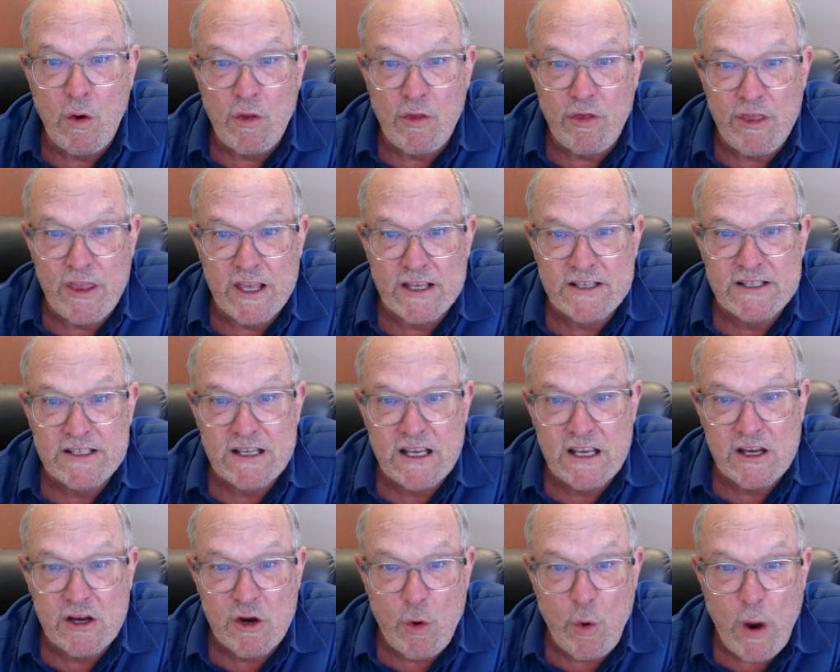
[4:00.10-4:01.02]
This
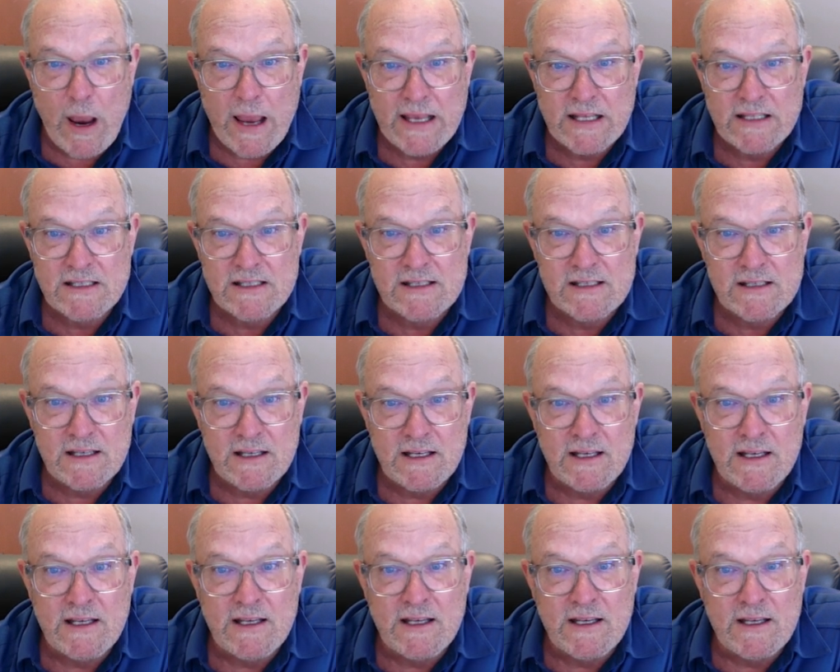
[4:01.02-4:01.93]
equates
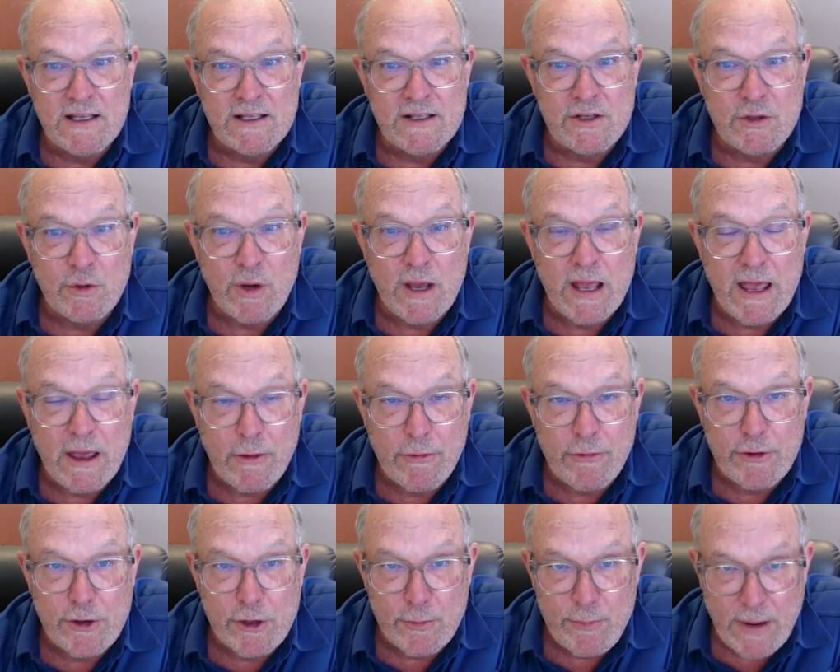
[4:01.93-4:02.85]
to a
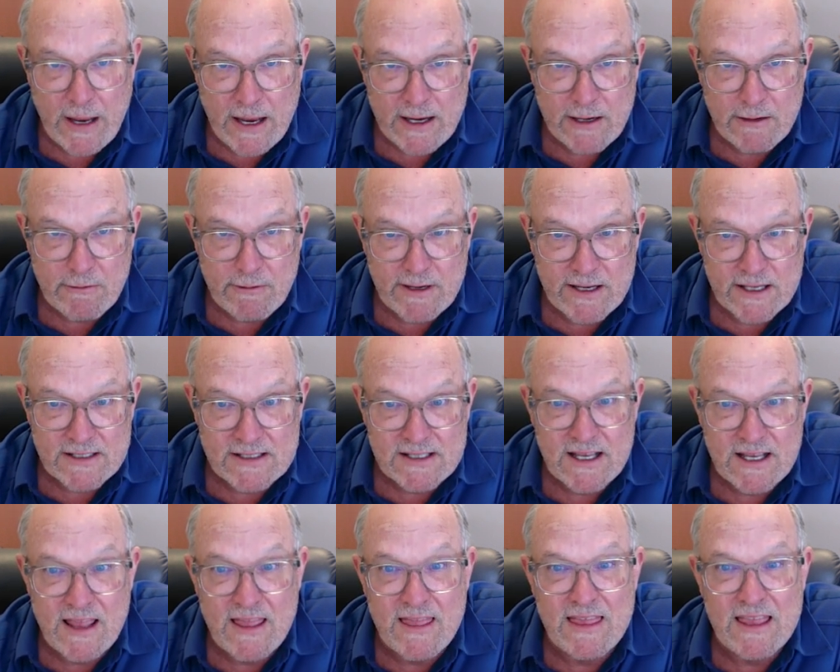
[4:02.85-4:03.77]
healthier pancreas.
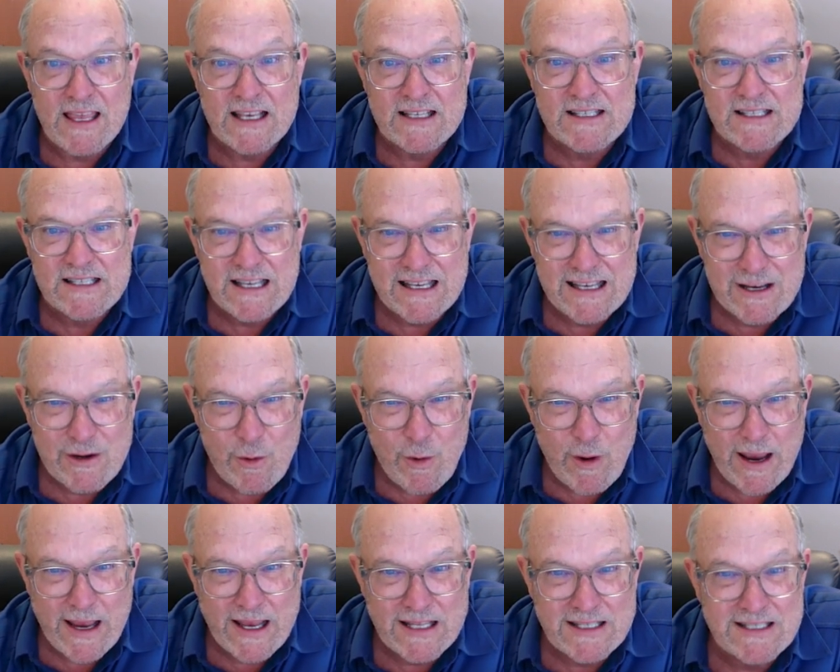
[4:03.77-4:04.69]
This
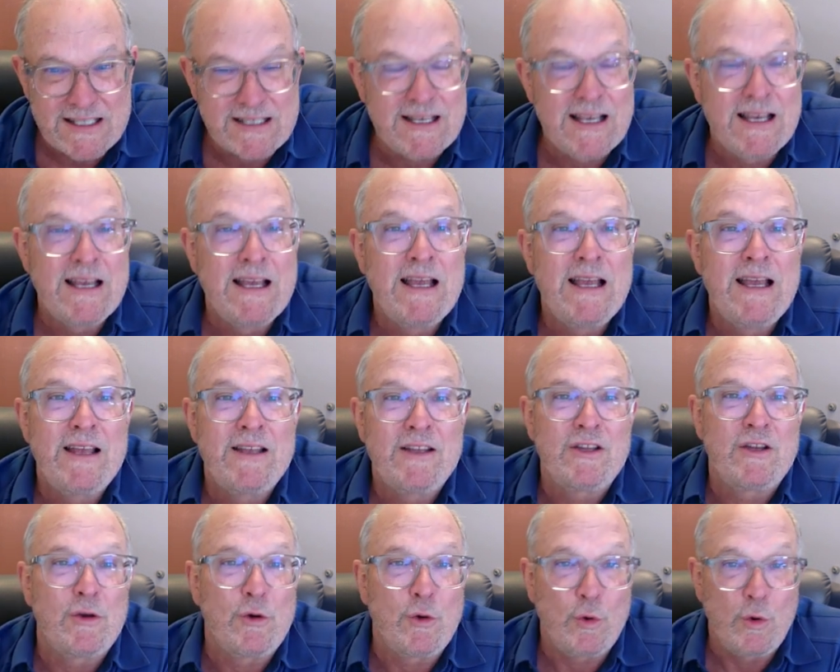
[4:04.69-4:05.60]
equates
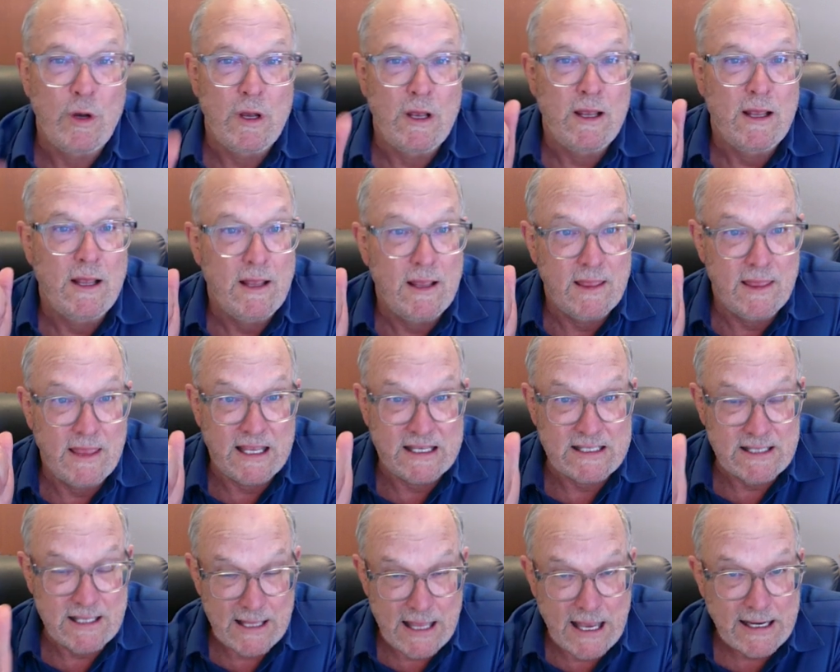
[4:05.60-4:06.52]
to
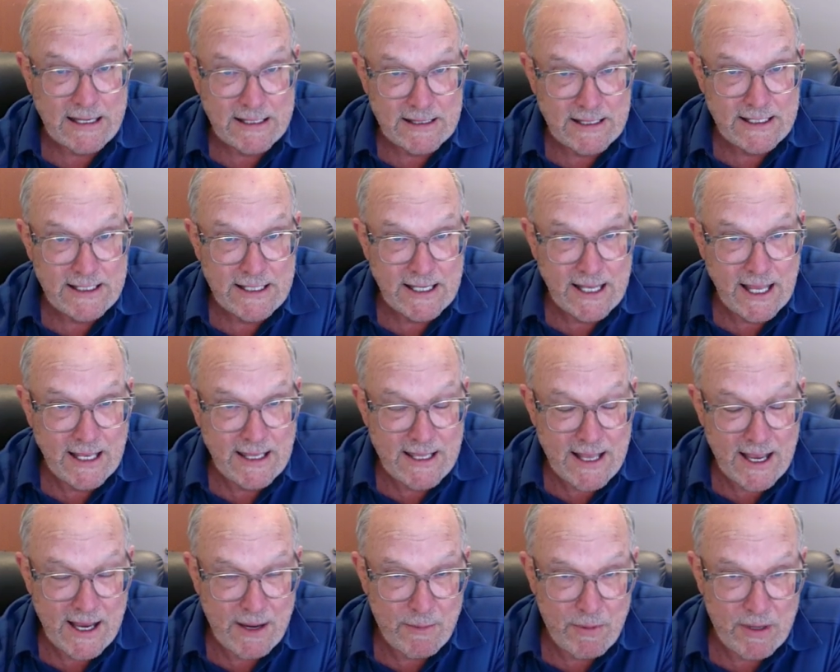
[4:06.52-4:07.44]
less likely to get
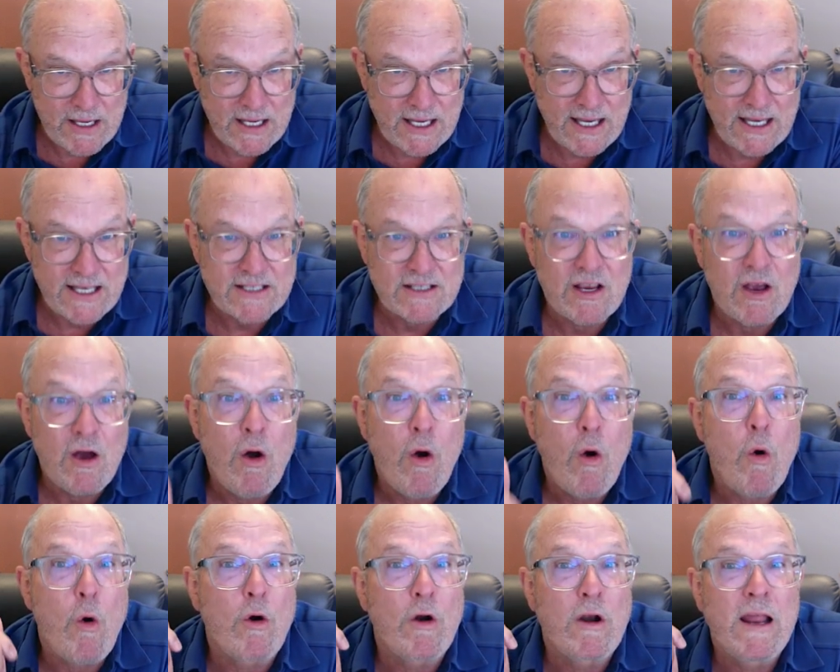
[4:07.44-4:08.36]
diabetes
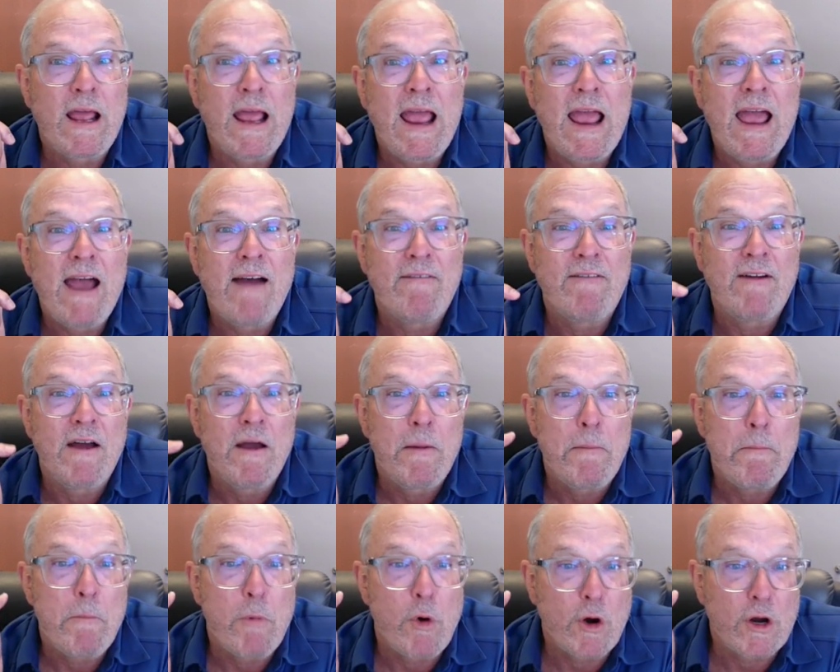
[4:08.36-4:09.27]
or to have
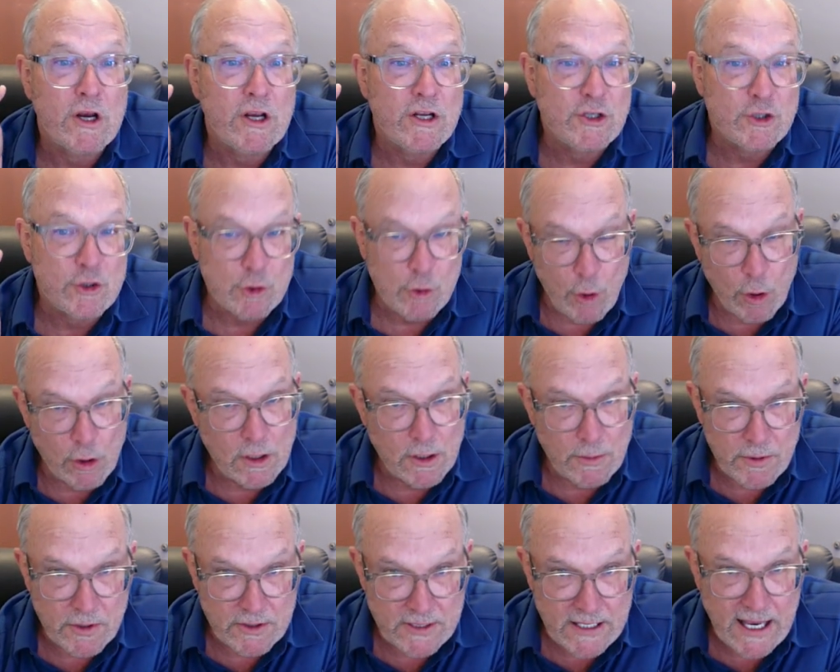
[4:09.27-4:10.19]
more
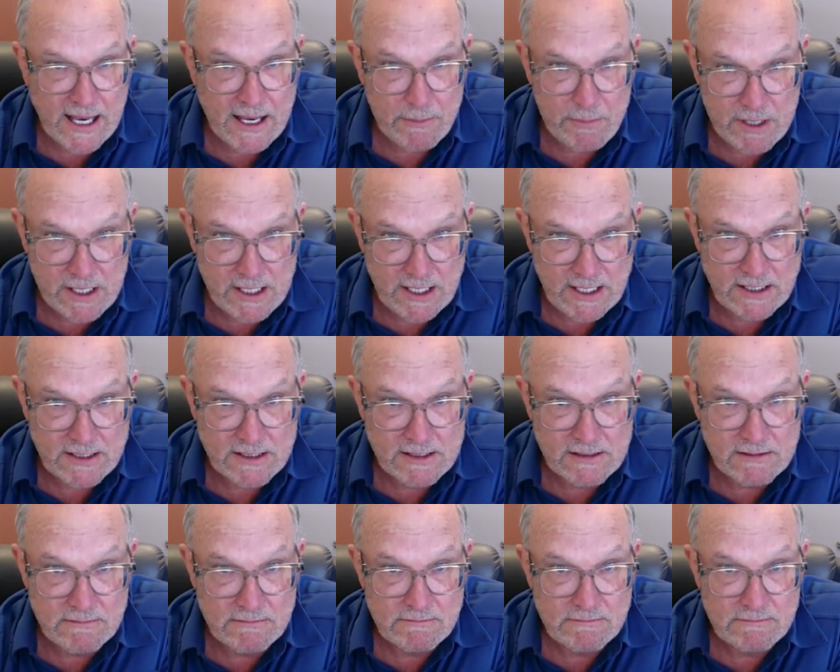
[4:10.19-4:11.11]
controllable
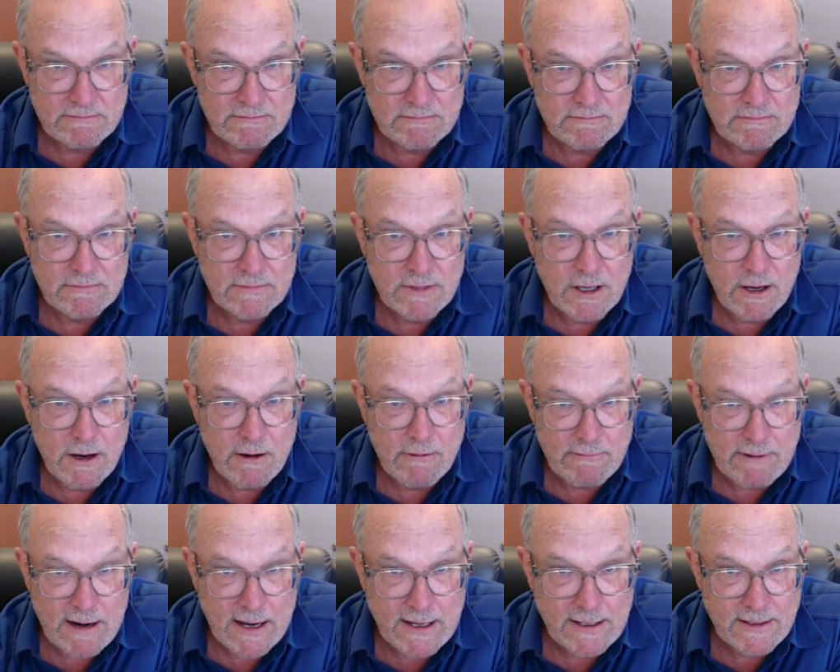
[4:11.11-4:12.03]
diabetes. All
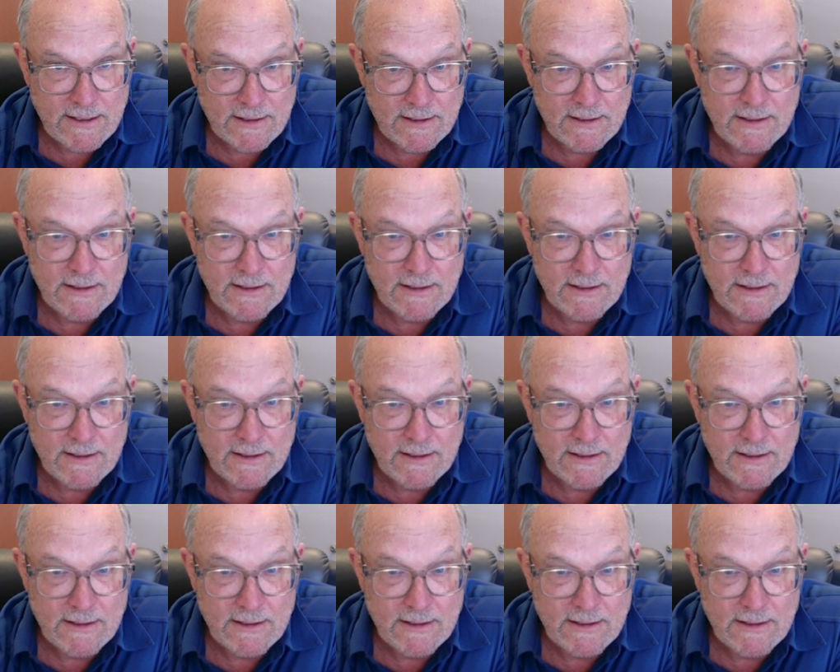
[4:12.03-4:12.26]
right?